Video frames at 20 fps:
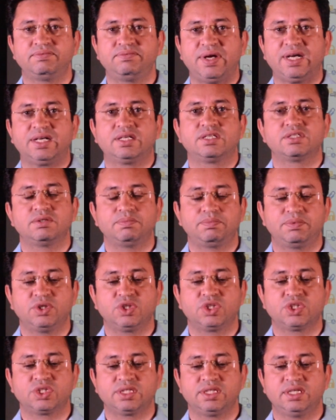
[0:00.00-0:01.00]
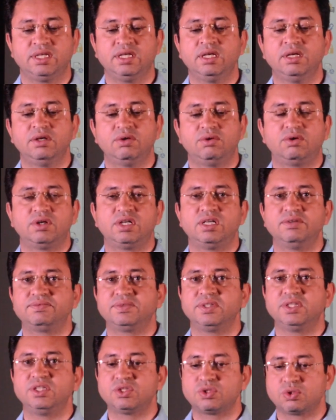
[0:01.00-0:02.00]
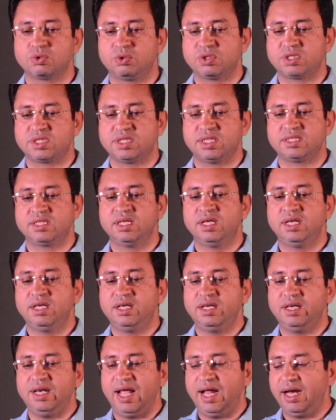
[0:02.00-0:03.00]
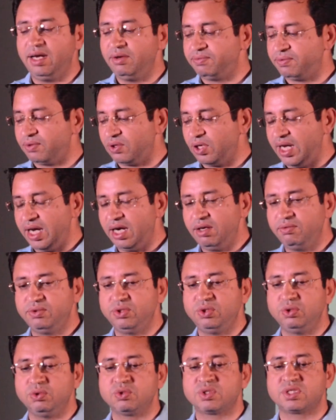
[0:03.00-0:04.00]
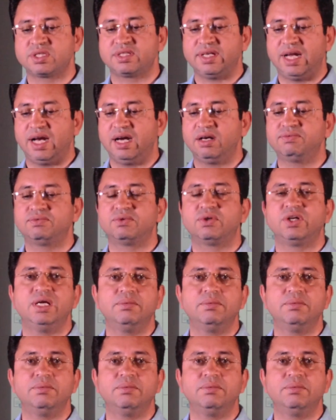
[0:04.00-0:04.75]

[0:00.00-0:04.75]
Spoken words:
factors of production or different resources. For land we use rent, for